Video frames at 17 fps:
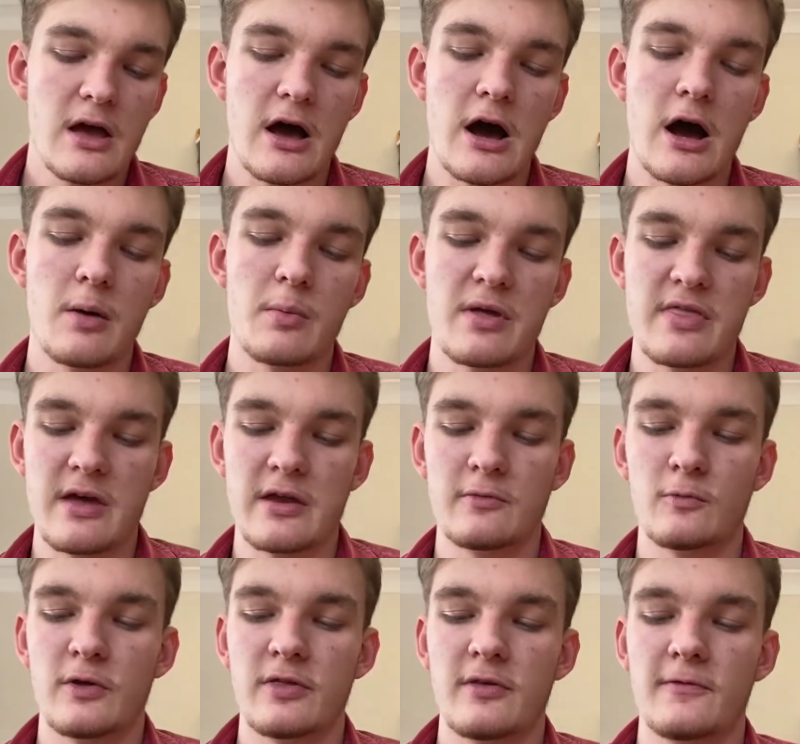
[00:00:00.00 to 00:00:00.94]
And
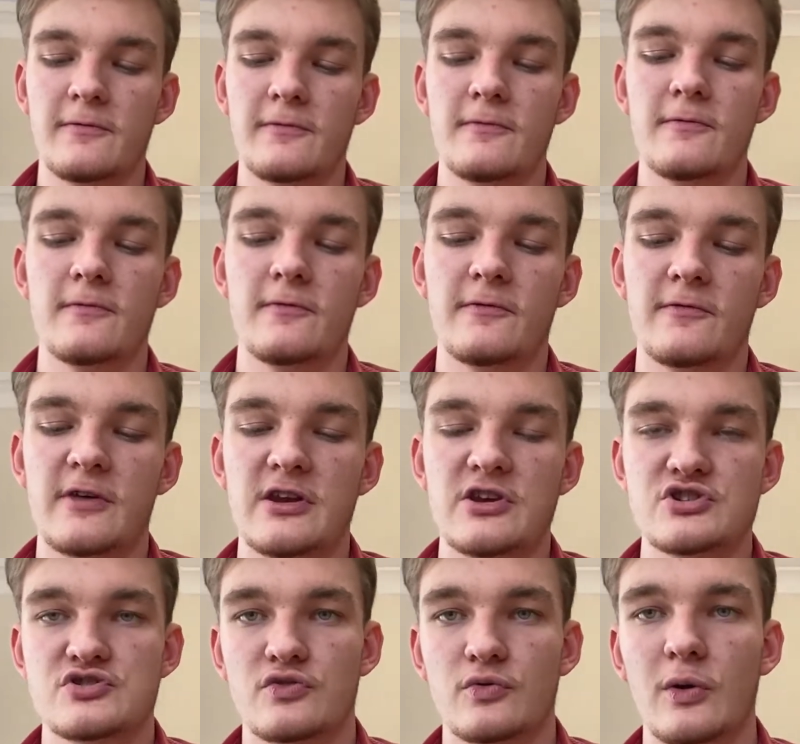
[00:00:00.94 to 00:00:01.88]
then with the
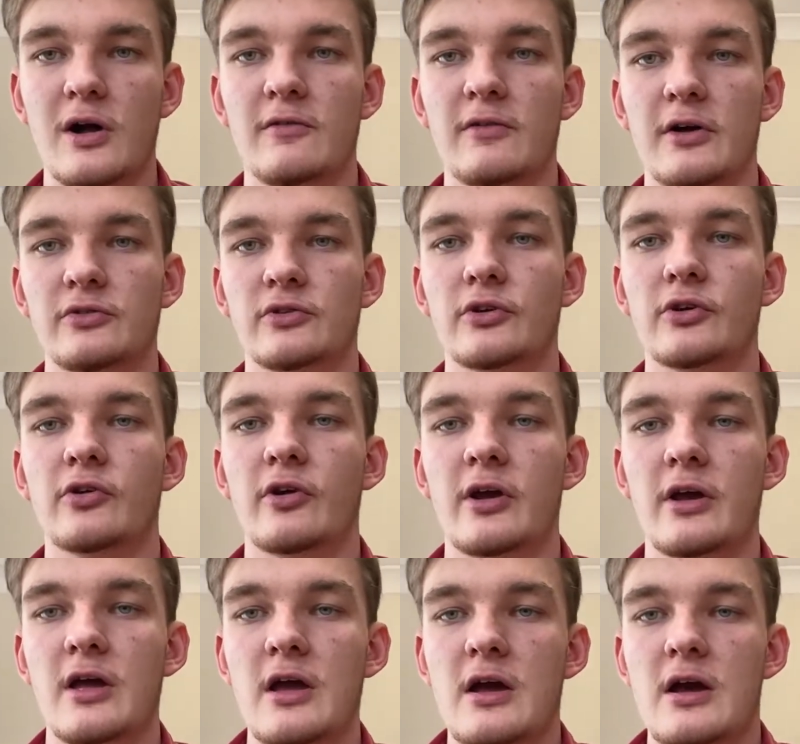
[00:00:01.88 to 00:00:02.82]
finished 1200
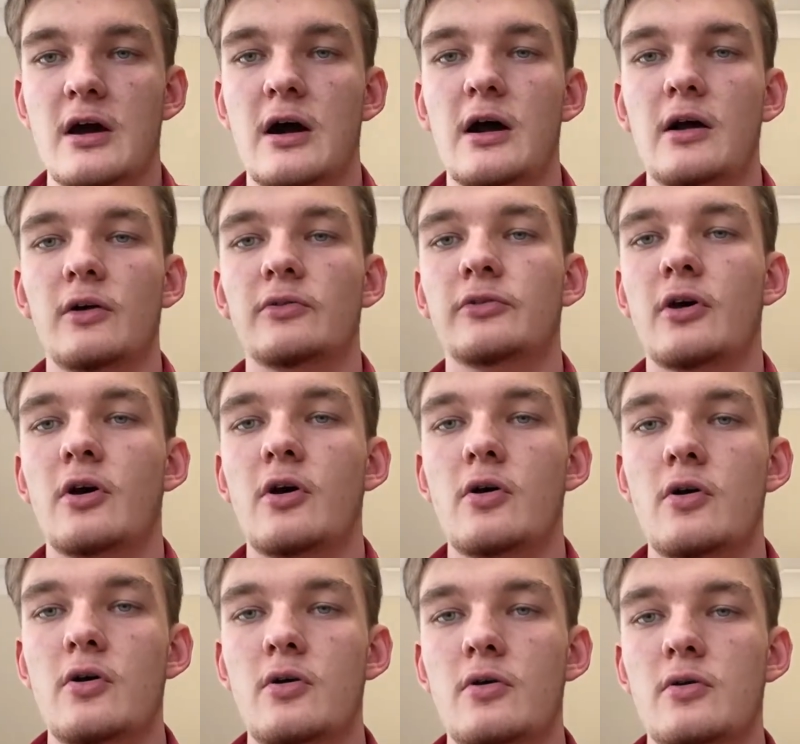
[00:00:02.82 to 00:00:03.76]
grit, I
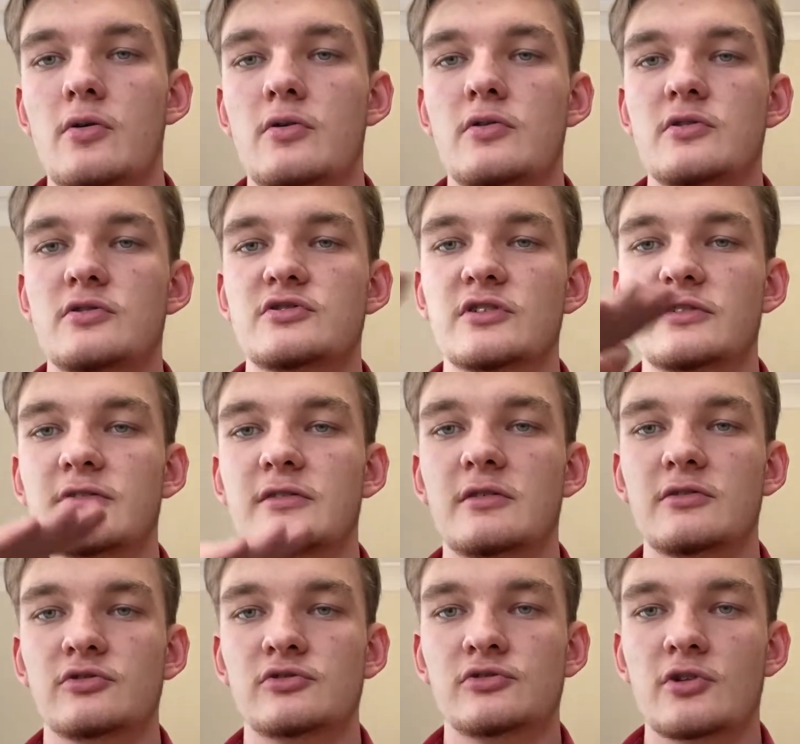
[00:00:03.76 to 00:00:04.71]
also
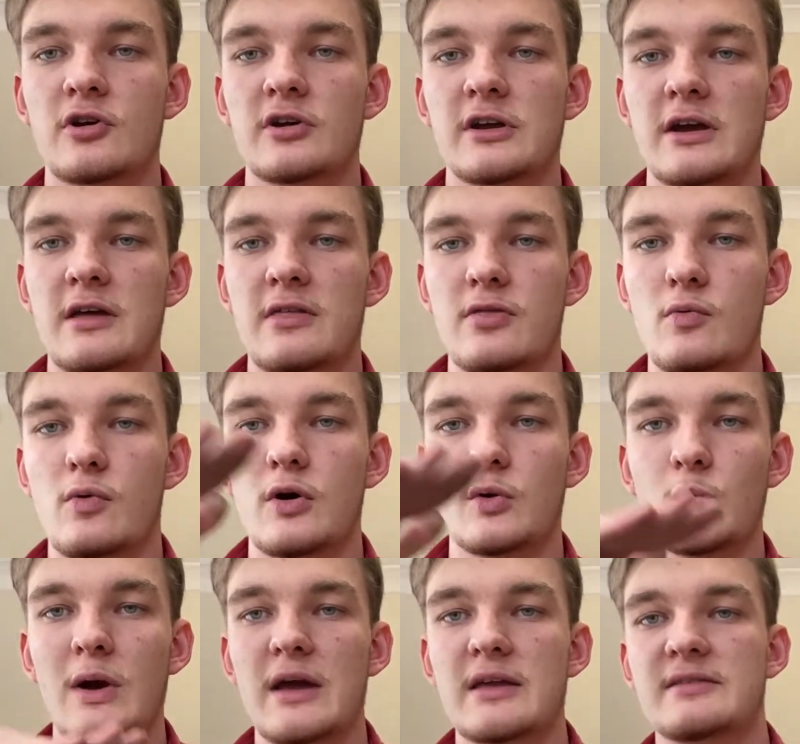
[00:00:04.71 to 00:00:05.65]
just stroking it the
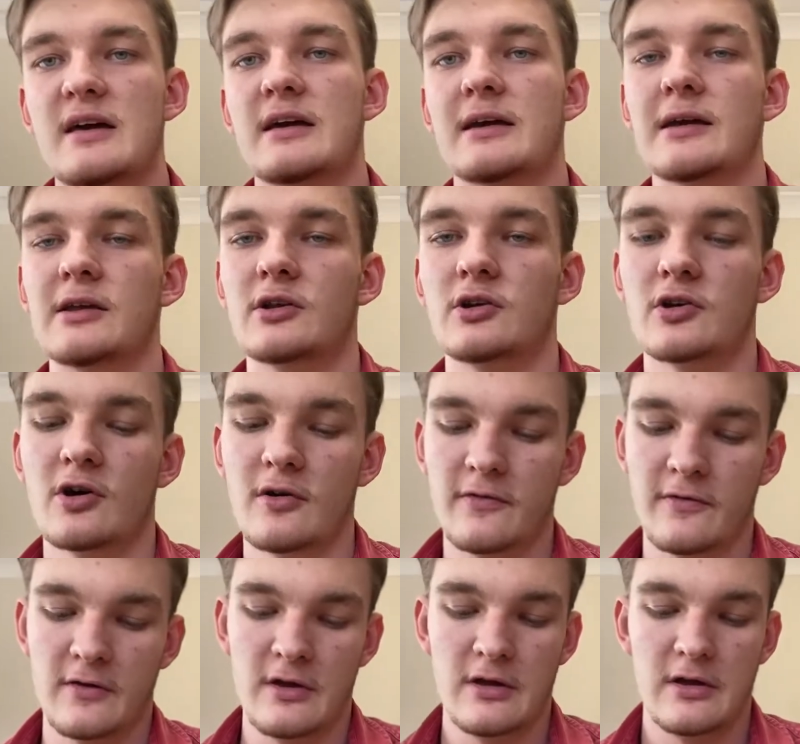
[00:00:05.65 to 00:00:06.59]
one way, taking it off,